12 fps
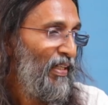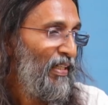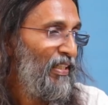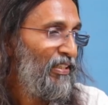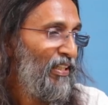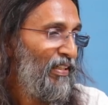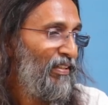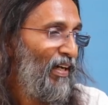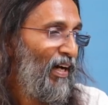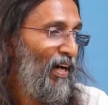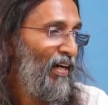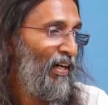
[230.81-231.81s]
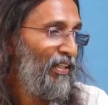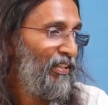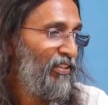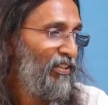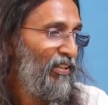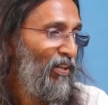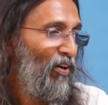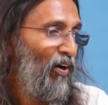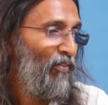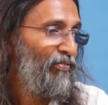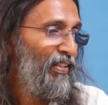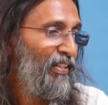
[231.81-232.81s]
is at the heart
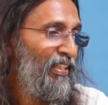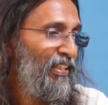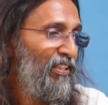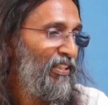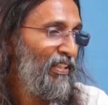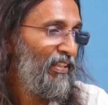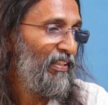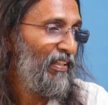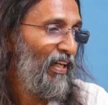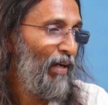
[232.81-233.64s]
of the teaching